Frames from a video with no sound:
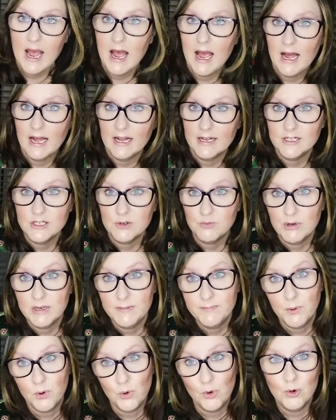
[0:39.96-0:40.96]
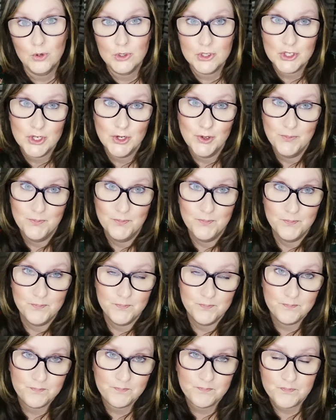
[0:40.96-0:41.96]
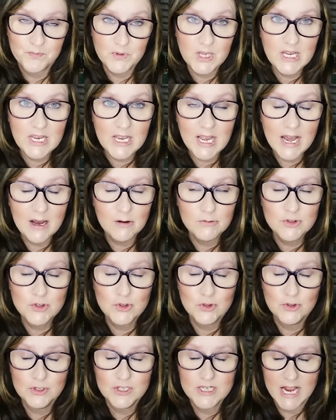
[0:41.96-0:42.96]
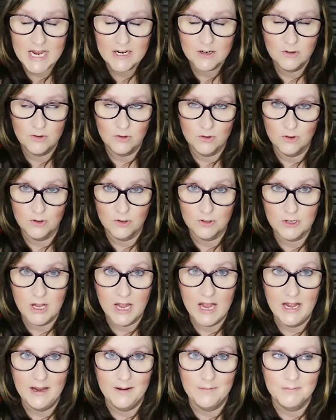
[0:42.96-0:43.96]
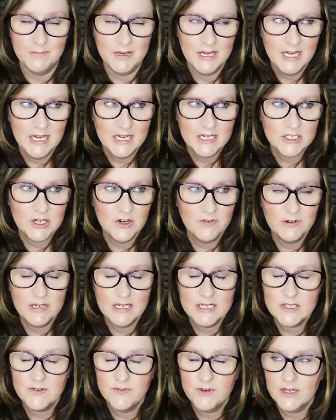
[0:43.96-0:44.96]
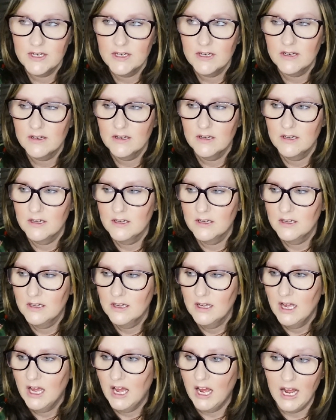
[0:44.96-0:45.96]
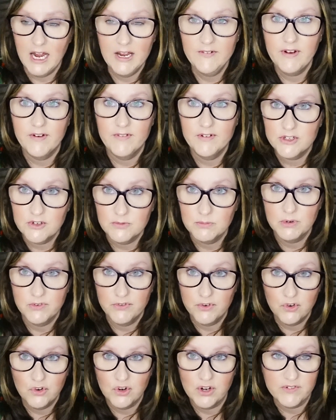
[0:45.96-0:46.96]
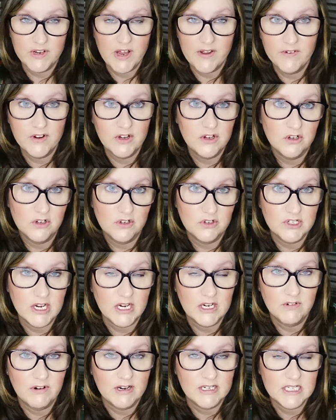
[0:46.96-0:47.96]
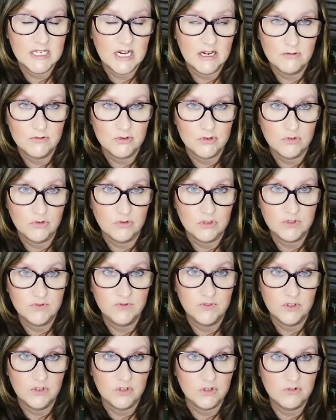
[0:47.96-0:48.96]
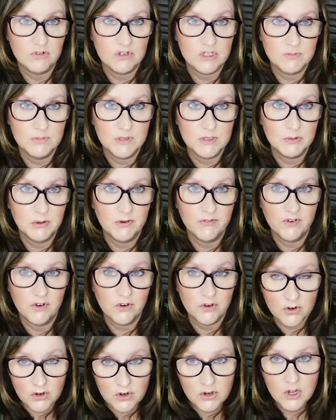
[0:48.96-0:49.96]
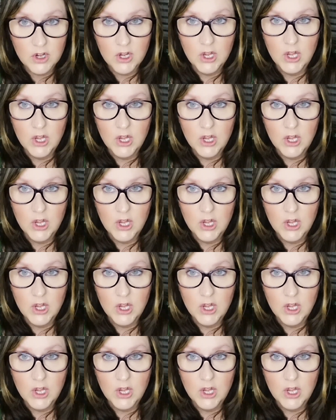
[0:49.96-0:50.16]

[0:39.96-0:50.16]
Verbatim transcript: and we bought some outdoor decor. Um, it's not really something I've ever done before. I've never decorated outdoors for Christmas before,